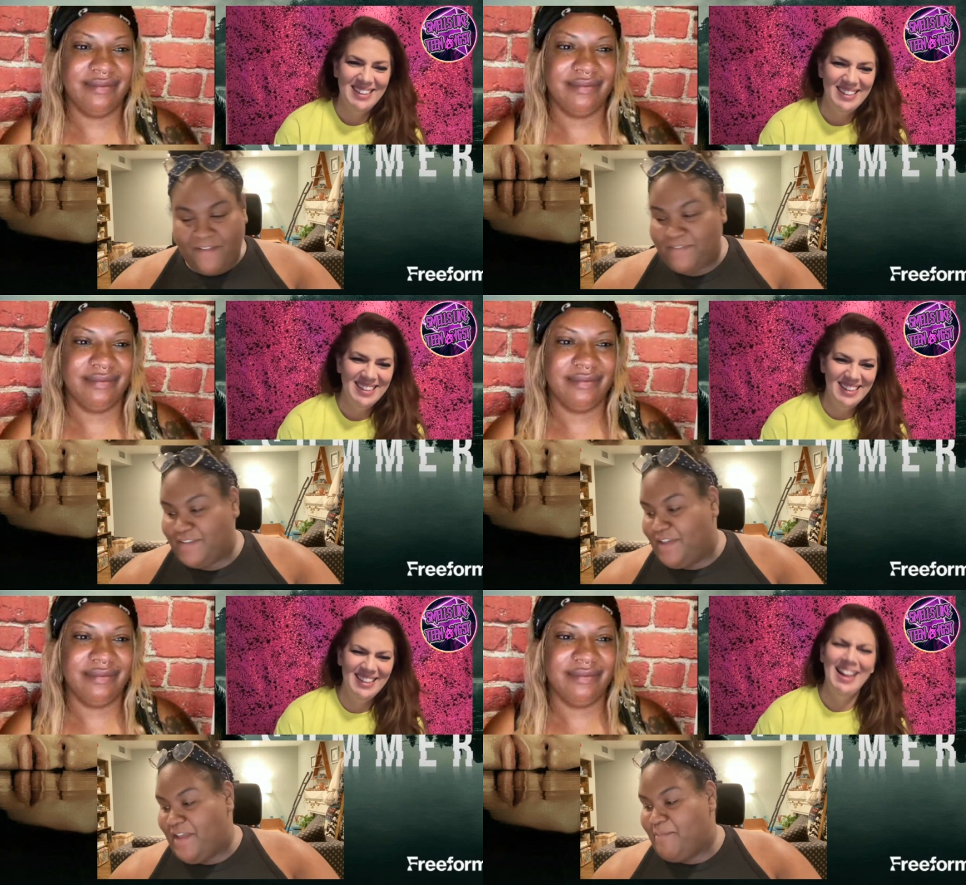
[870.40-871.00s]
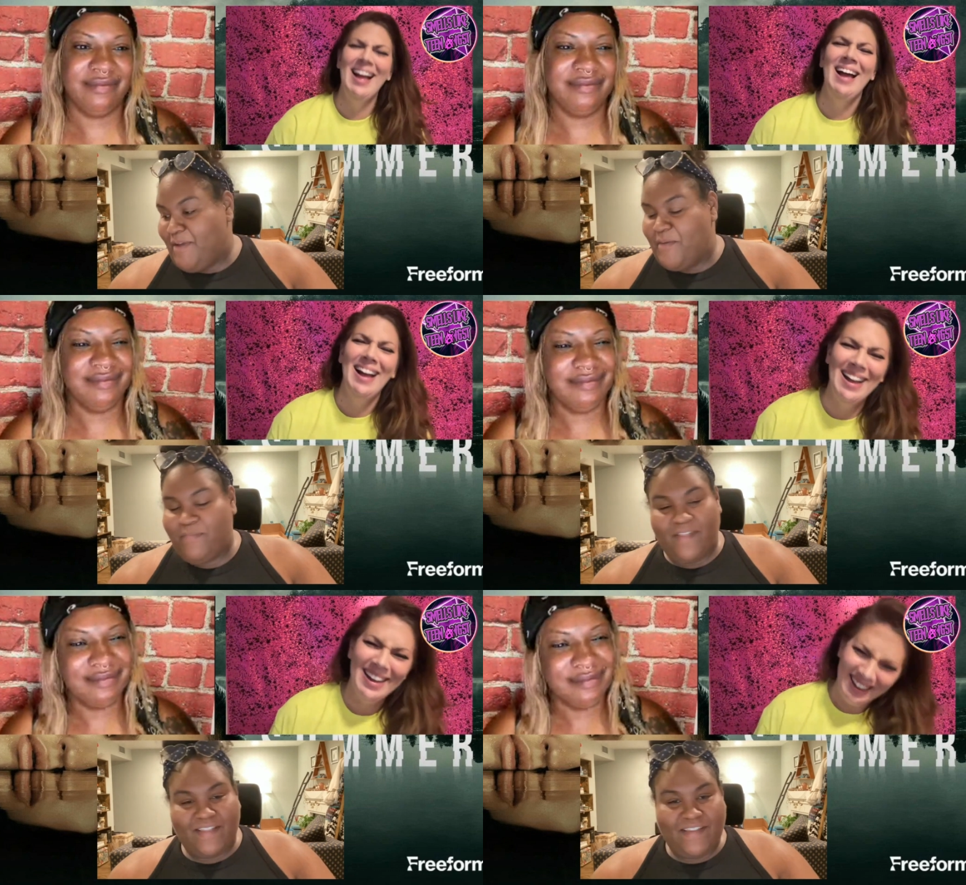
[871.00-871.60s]
Speaker 1: half the time, I'd
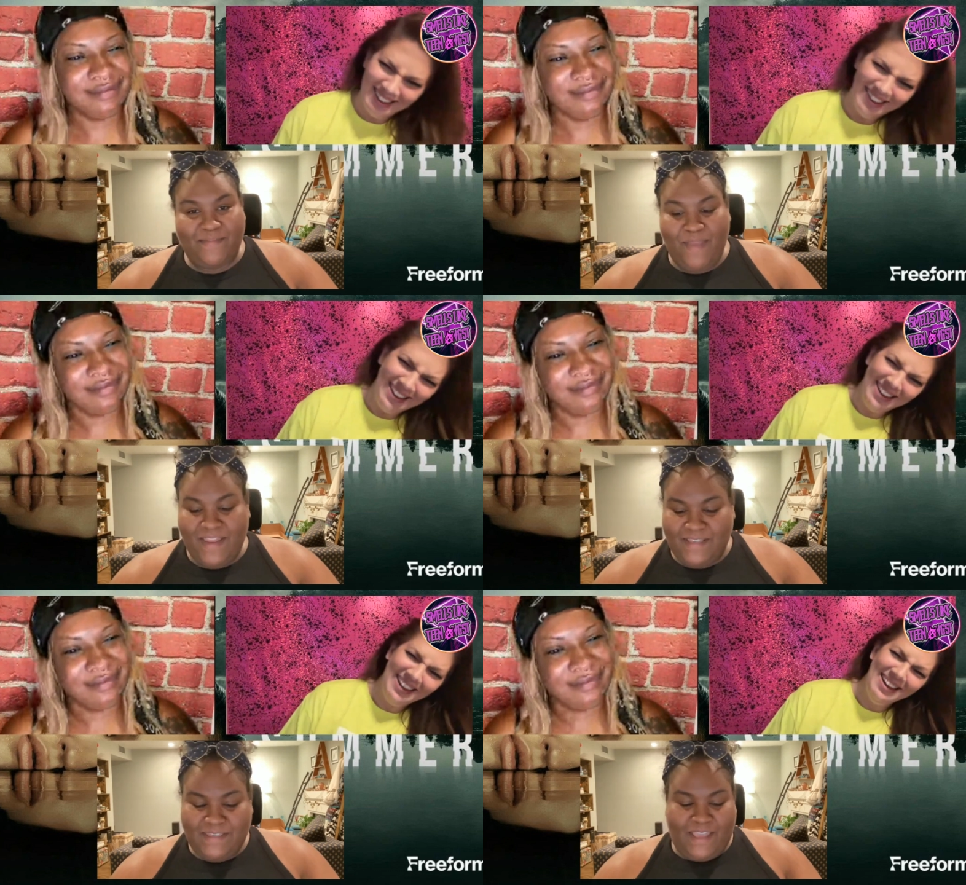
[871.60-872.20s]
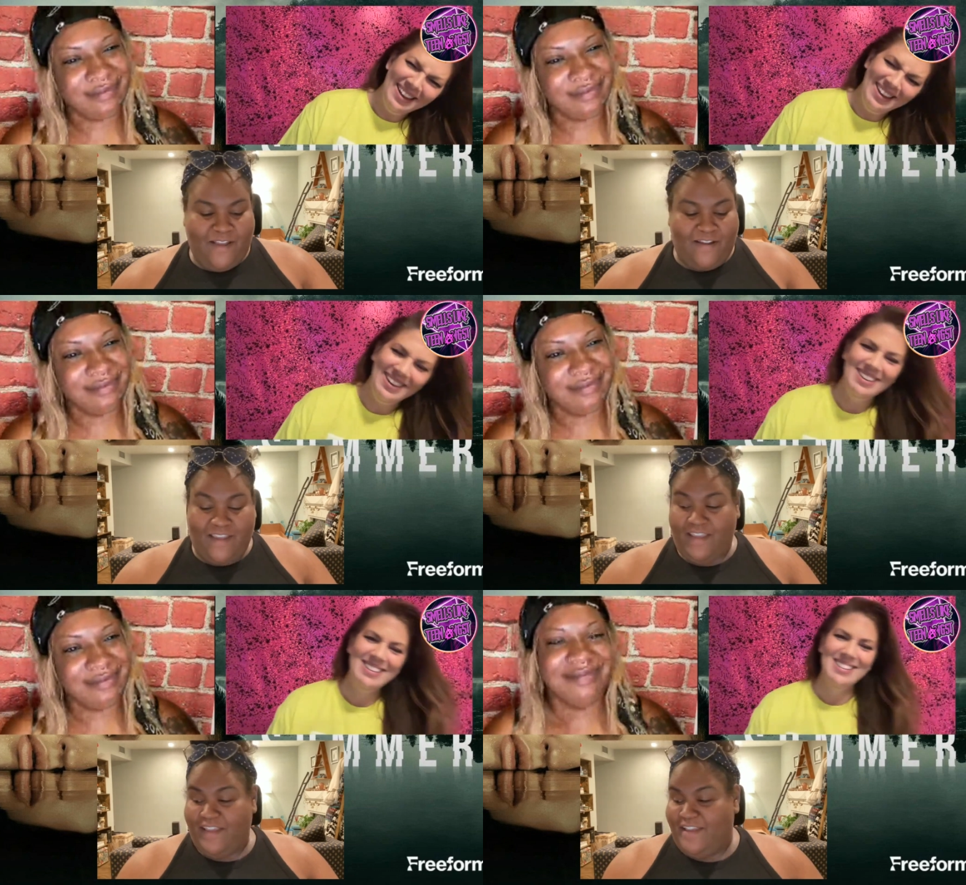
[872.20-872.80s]
be like, this man is
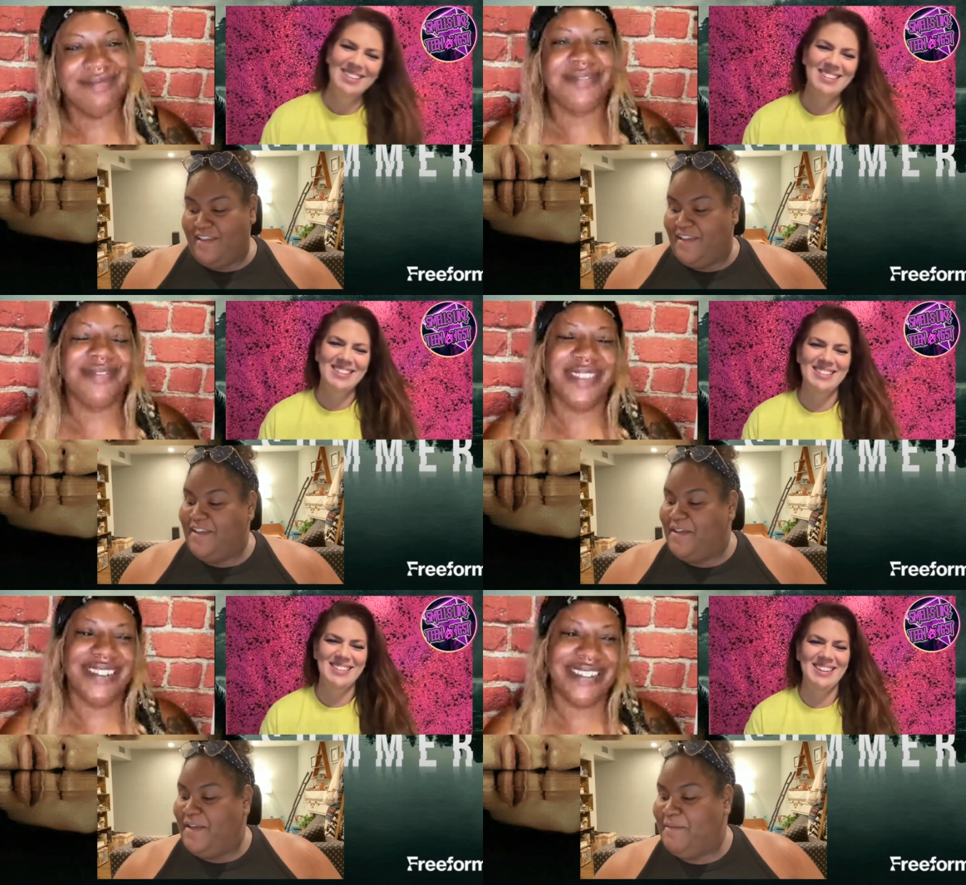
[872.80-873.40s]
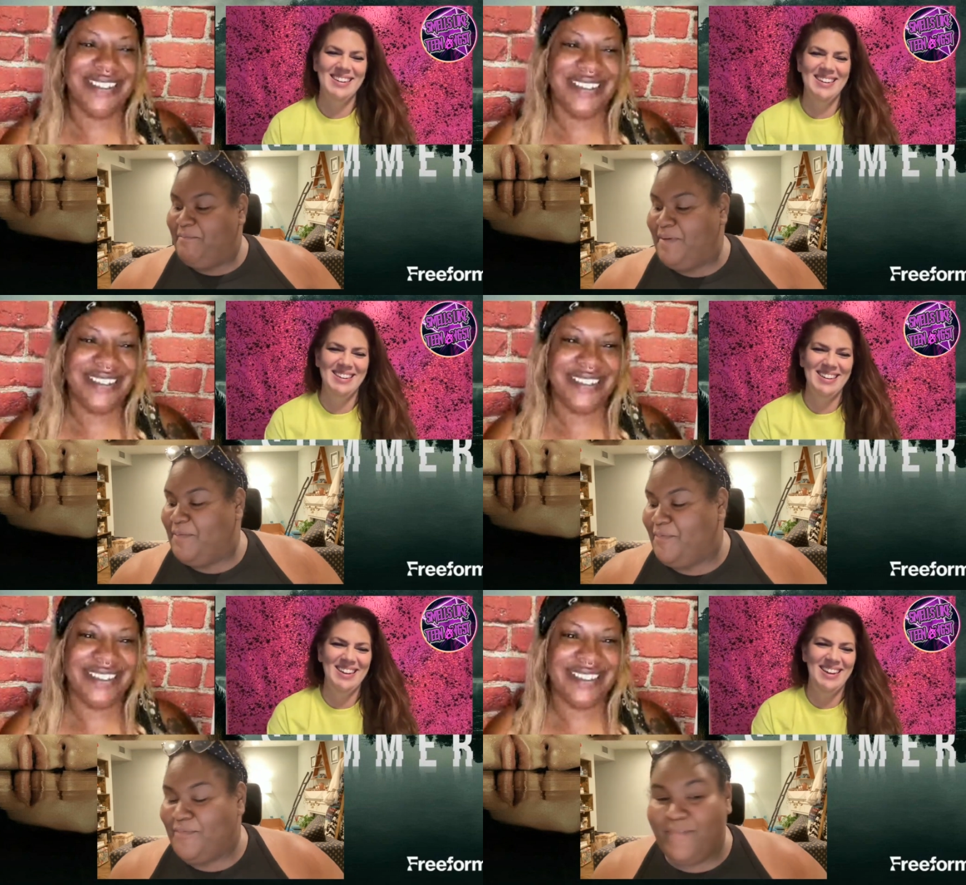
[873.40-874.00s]
scary.
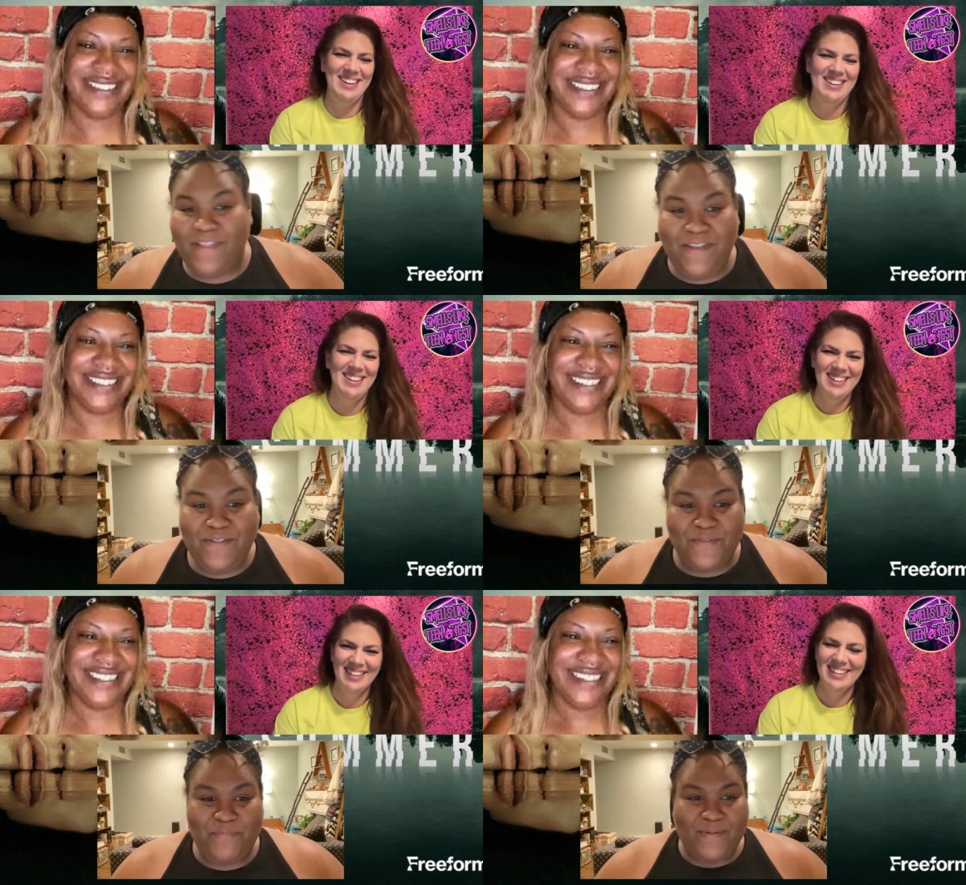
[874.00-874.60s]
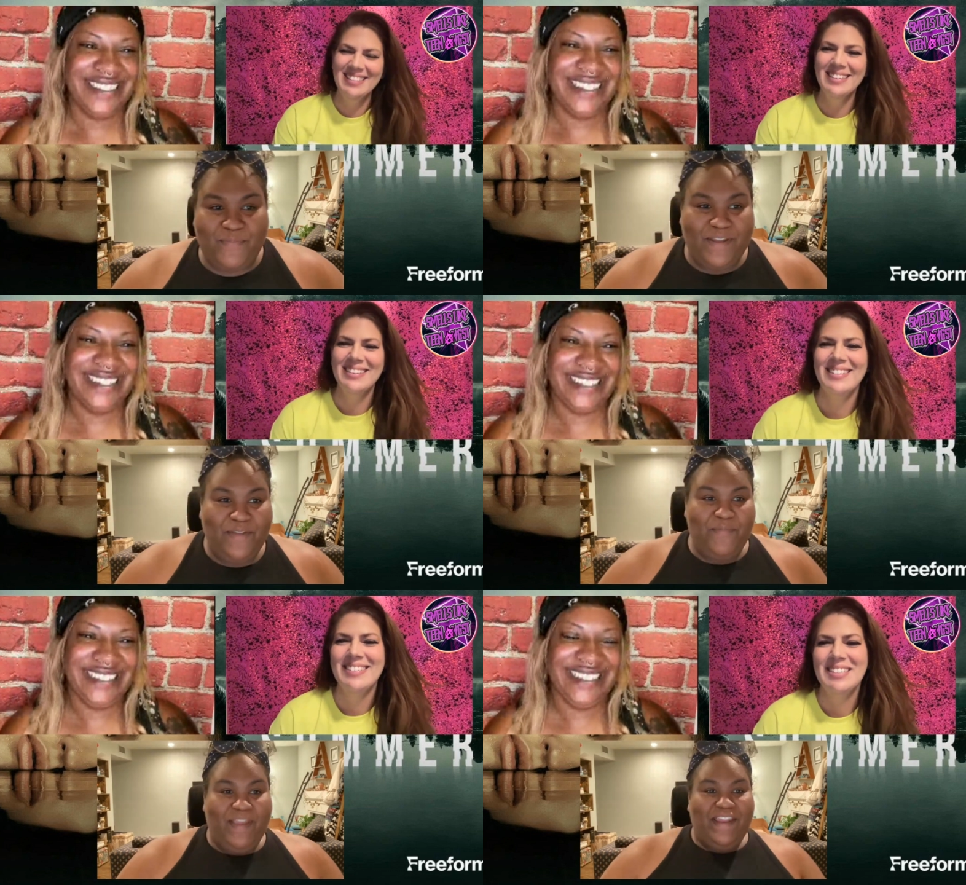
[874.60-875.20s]
But when you but when
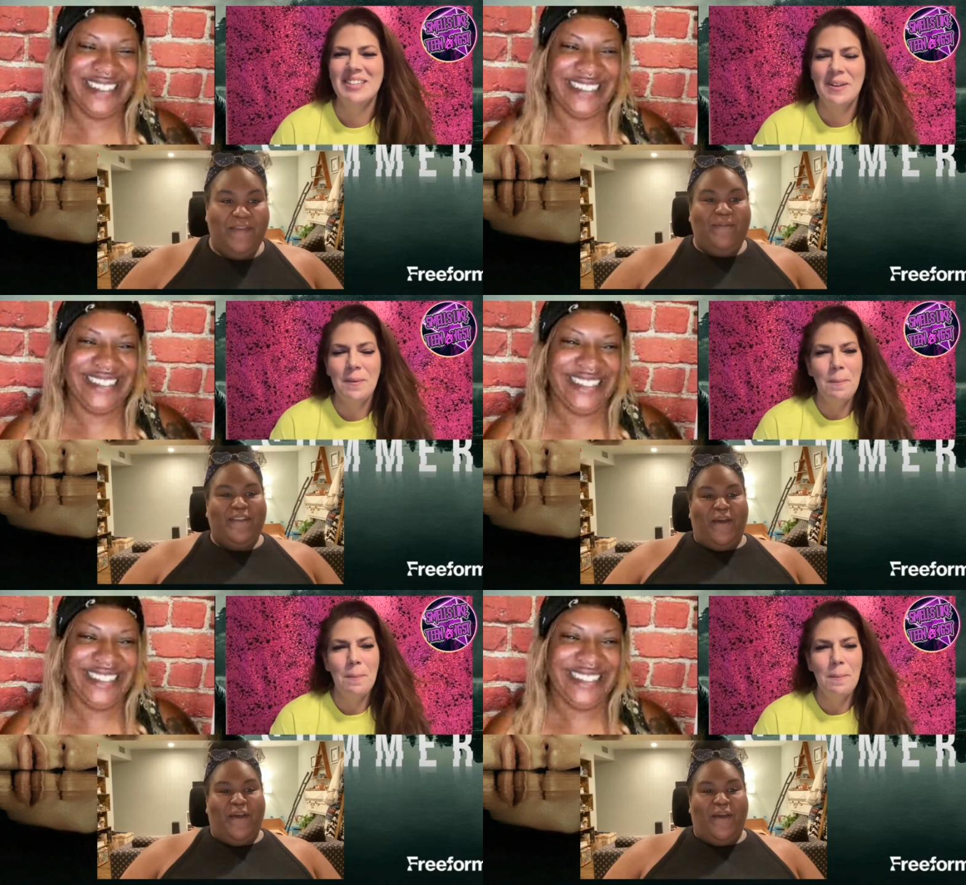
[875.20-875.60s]
you meet him and